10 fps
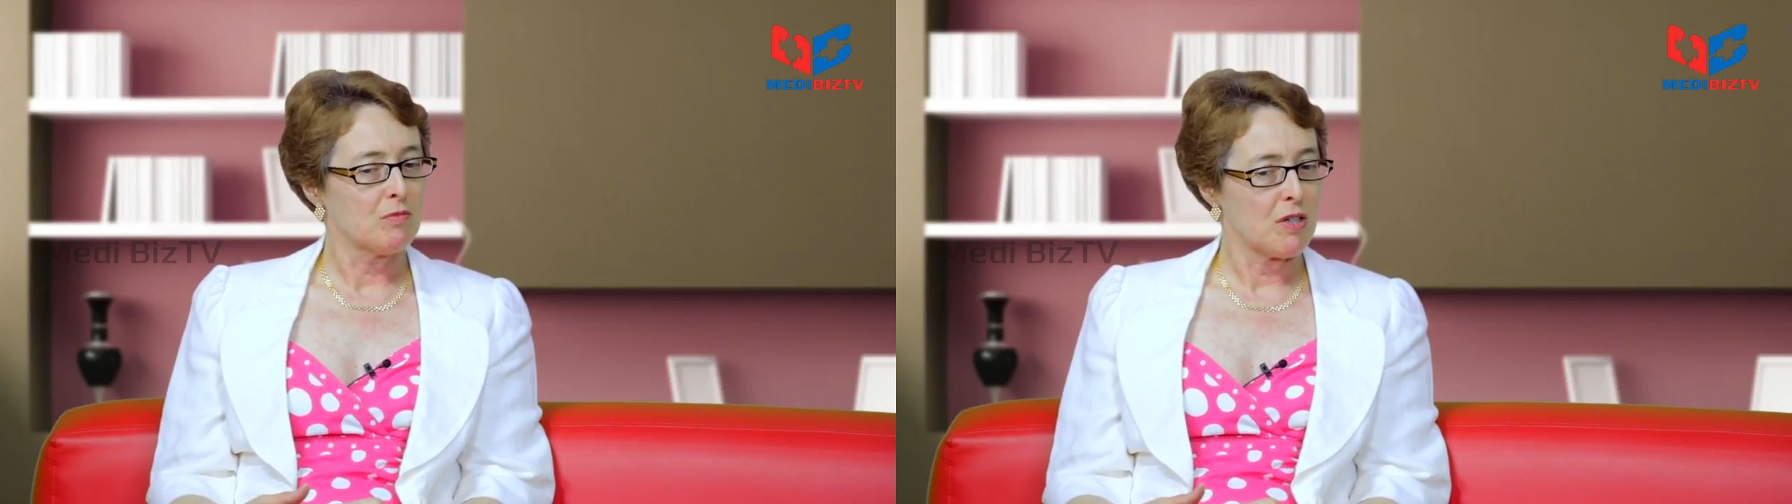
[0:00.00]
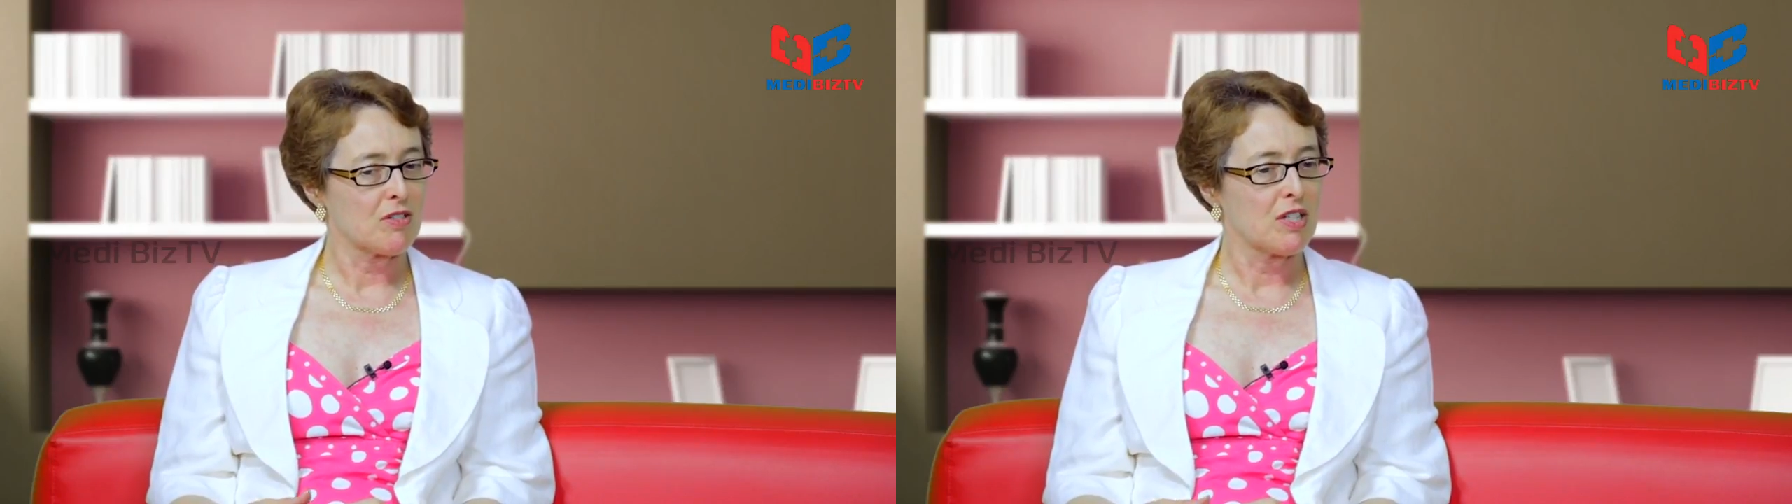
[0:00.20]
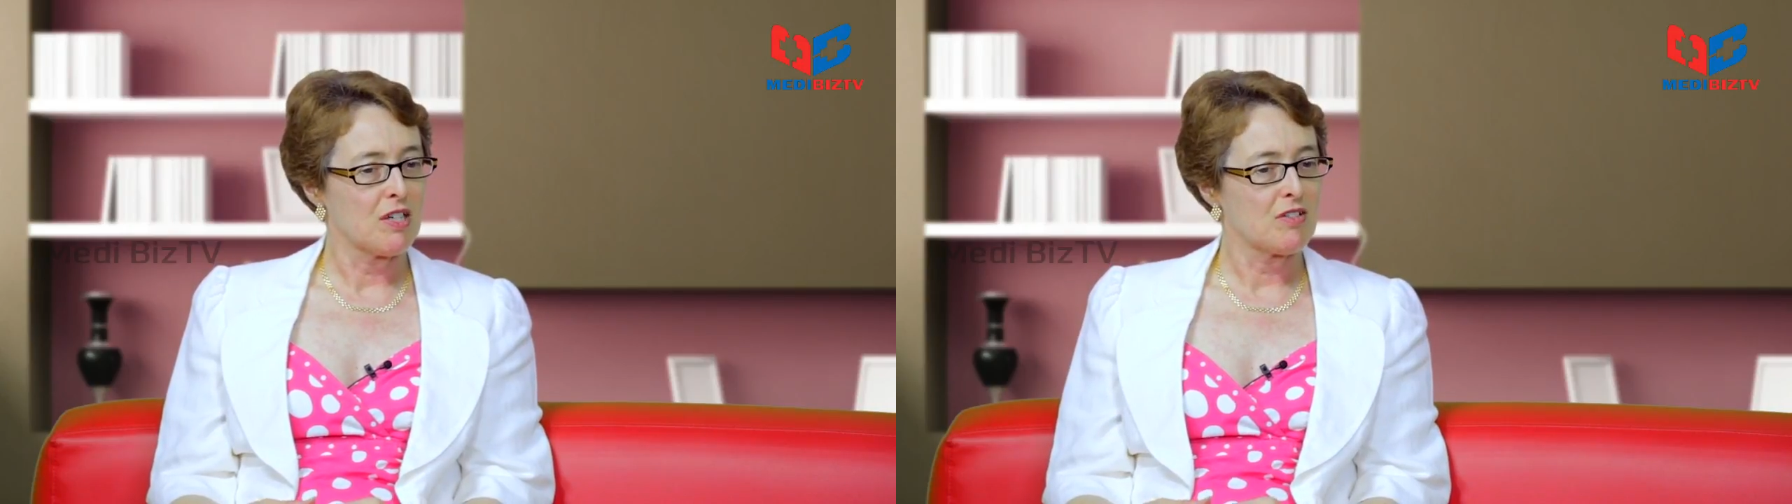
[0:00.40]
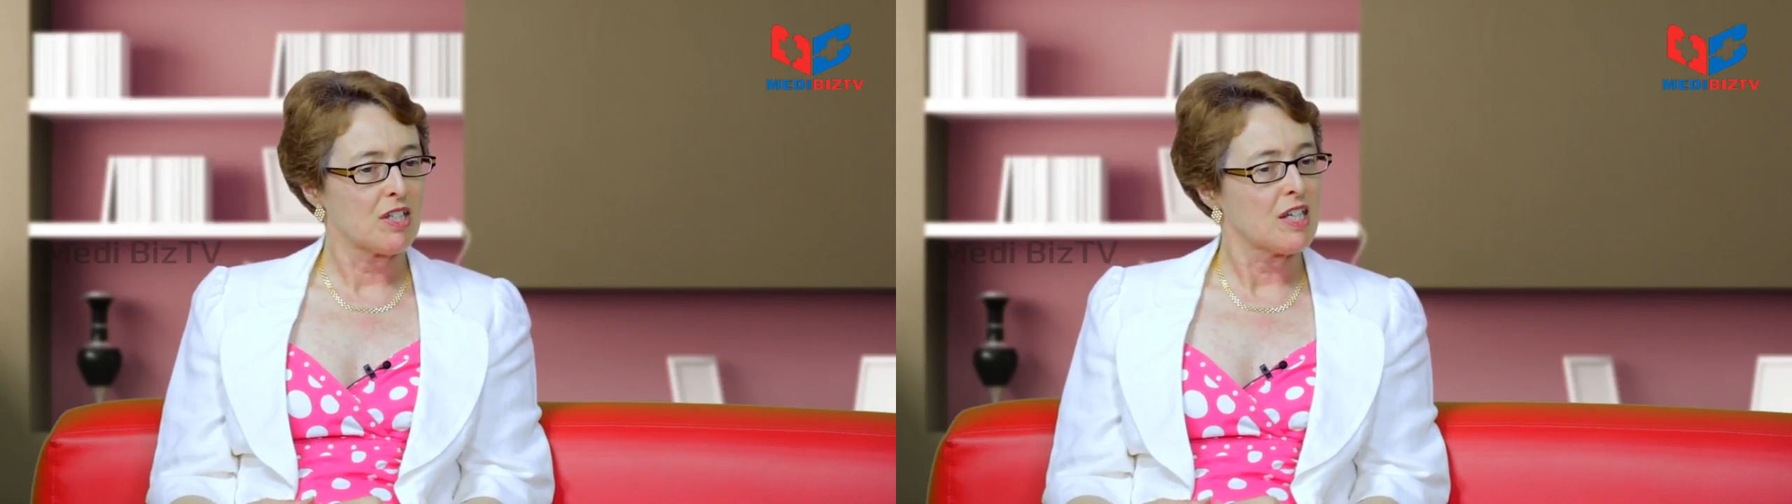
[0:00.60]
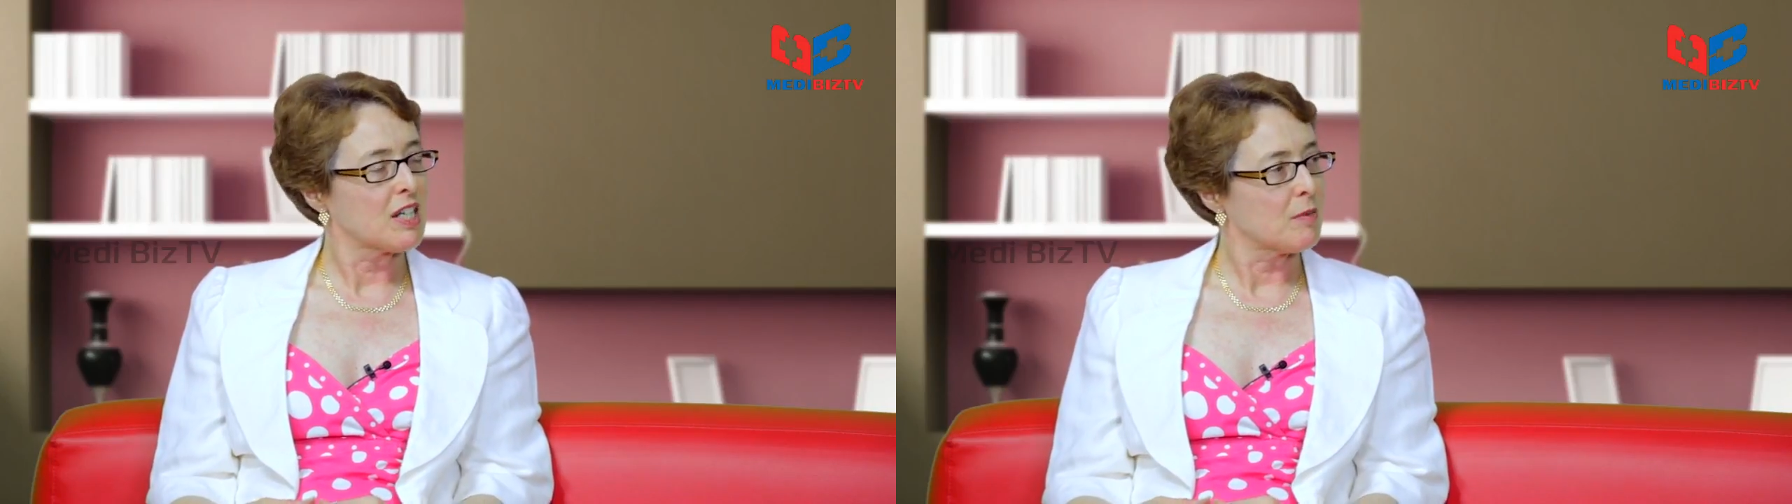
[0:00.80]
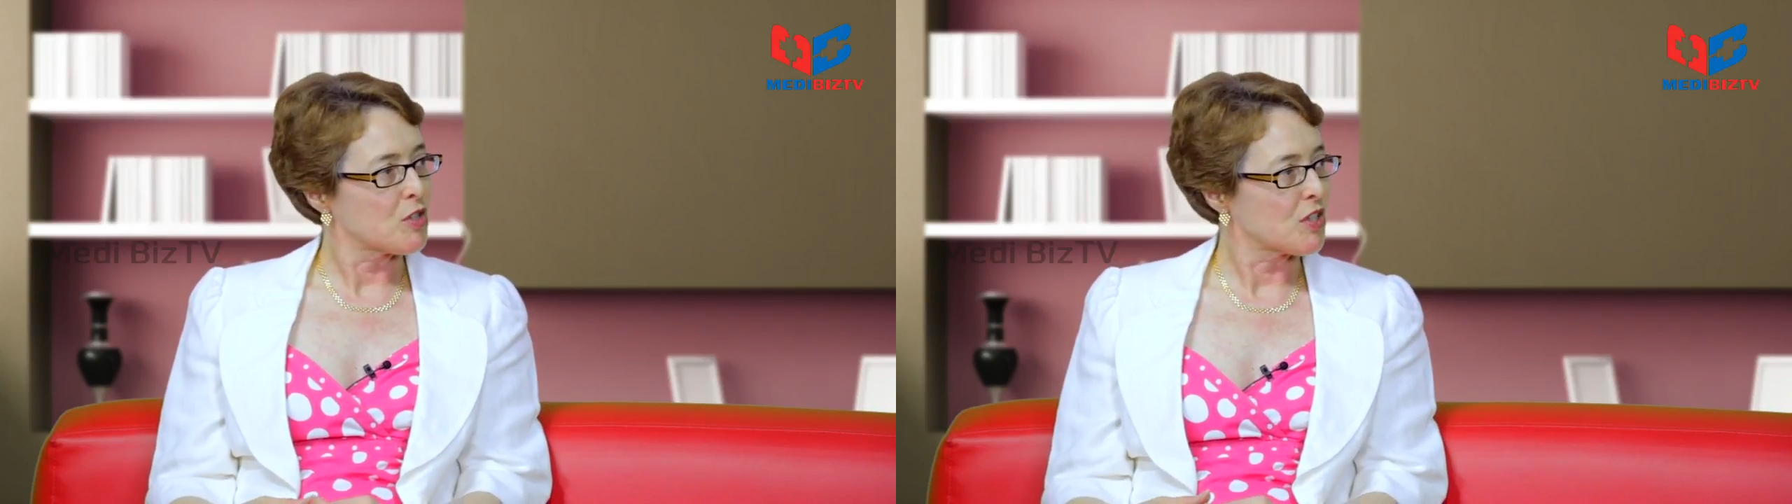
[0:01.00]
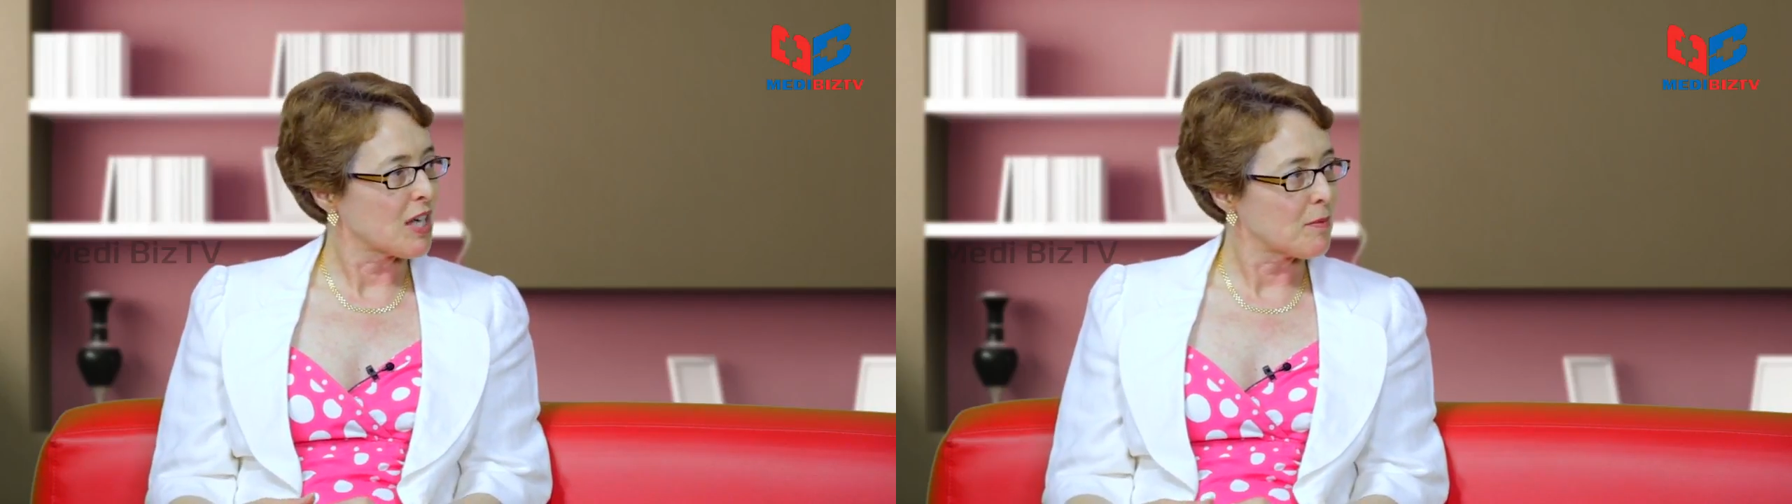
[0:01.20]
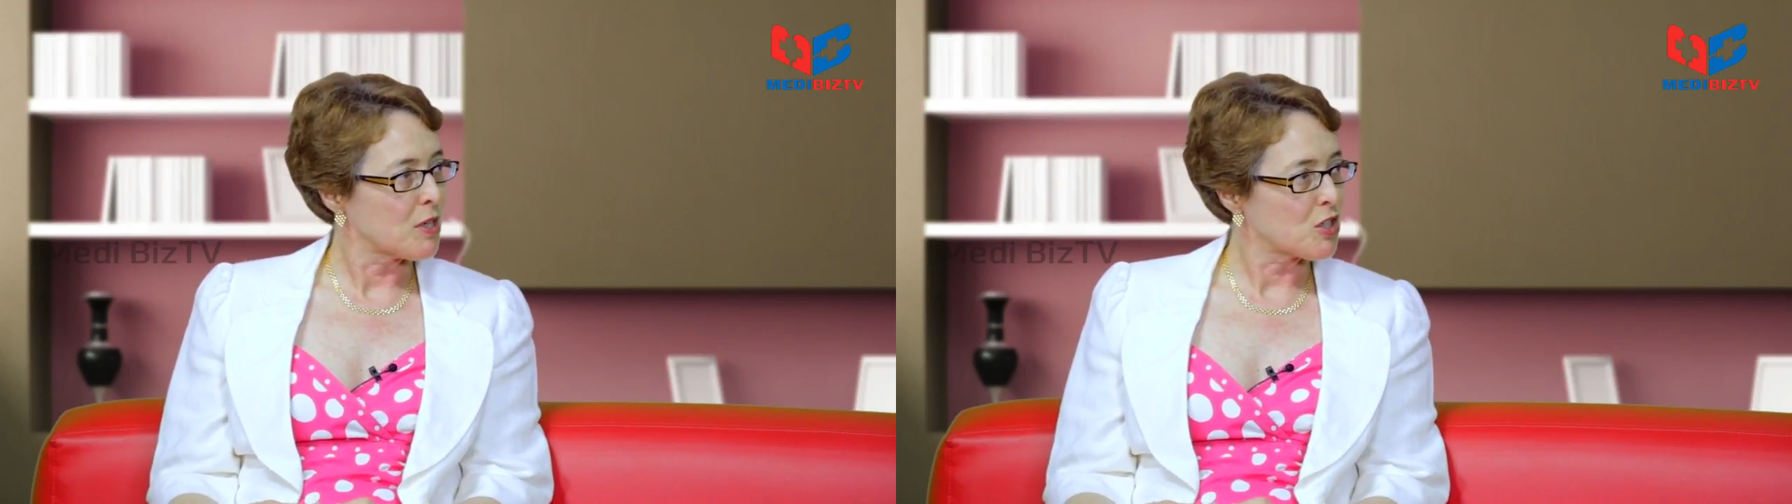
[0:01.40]
musculoskeletal imaging
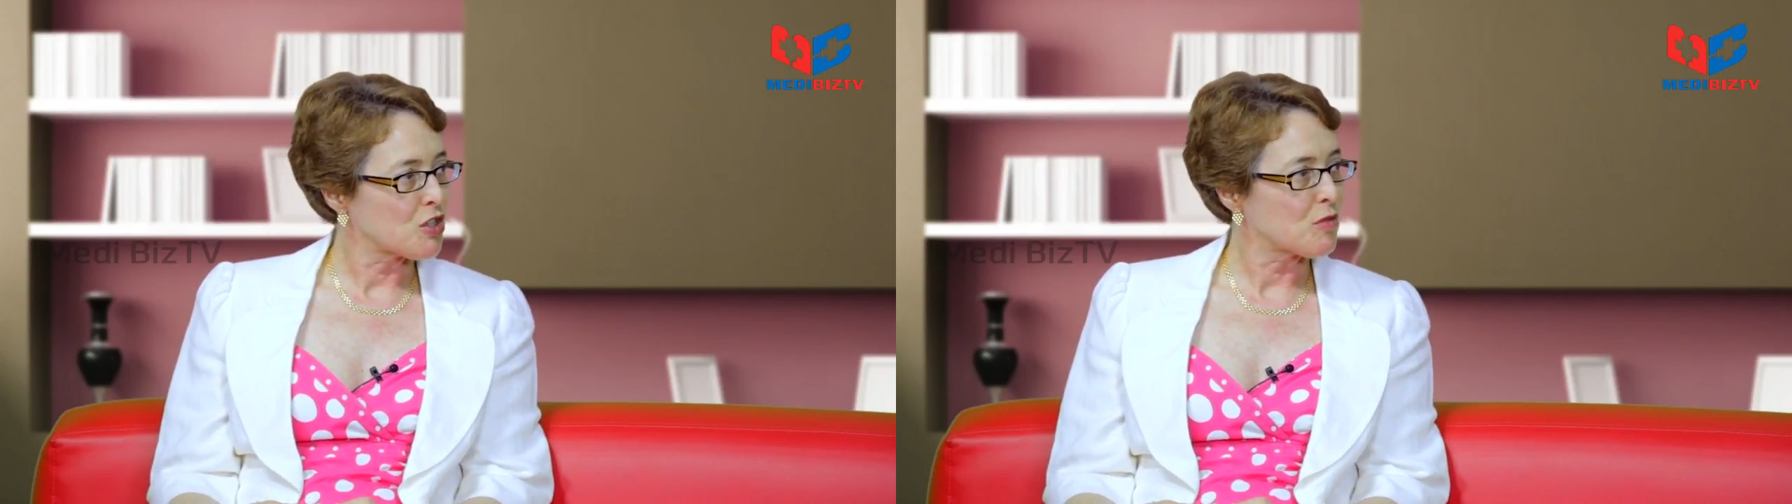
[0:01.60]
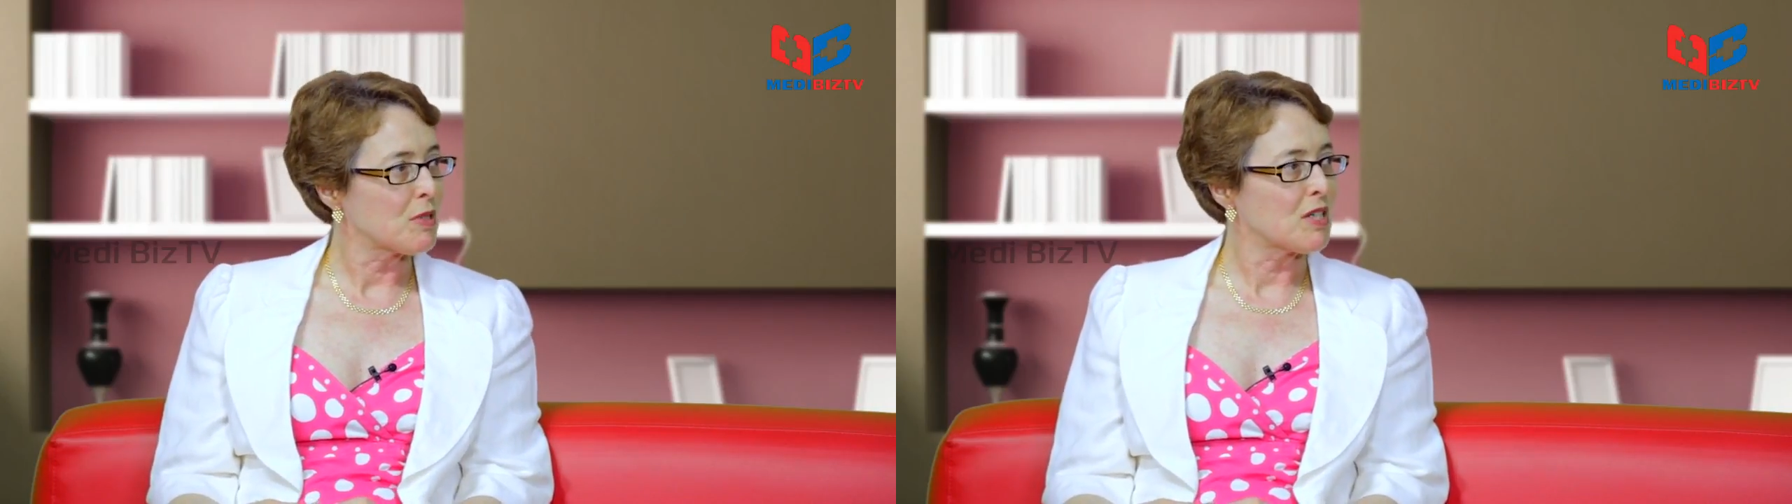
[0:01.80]
that much,